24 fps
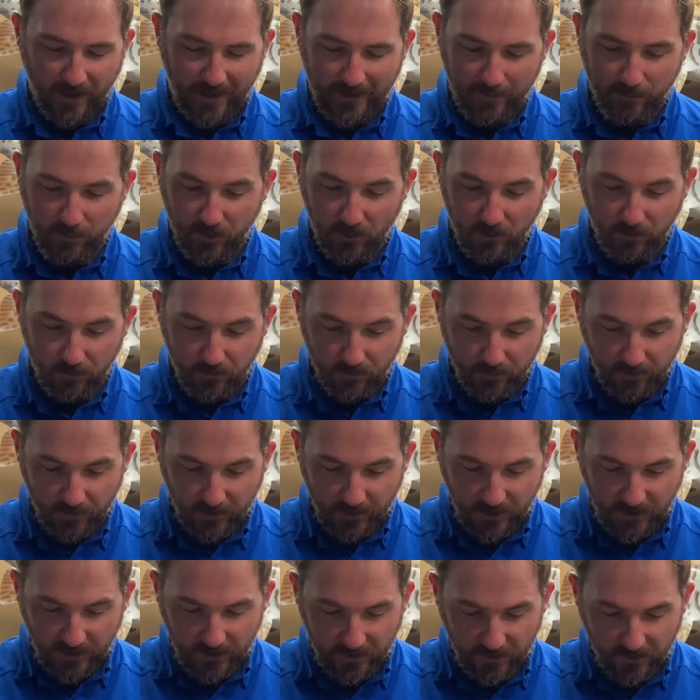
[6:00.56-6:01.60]
I
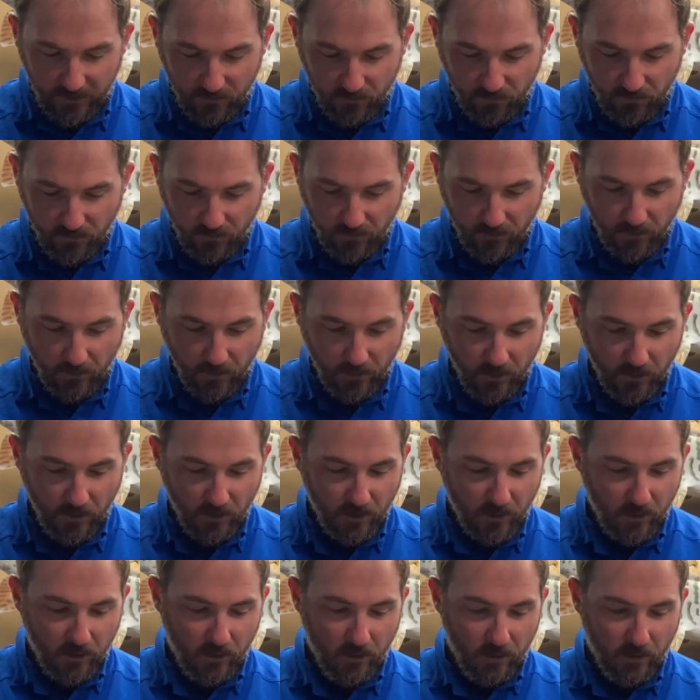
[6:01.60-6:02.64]
believe,
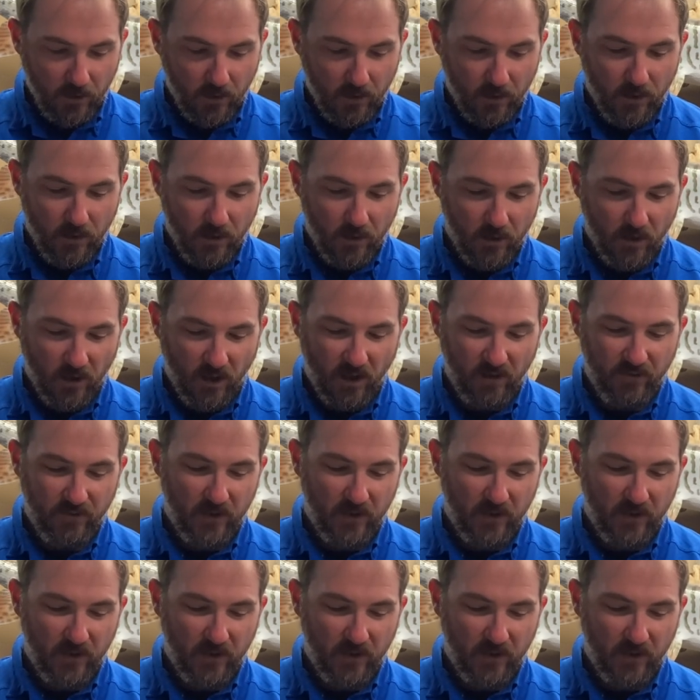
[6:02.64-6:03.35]
off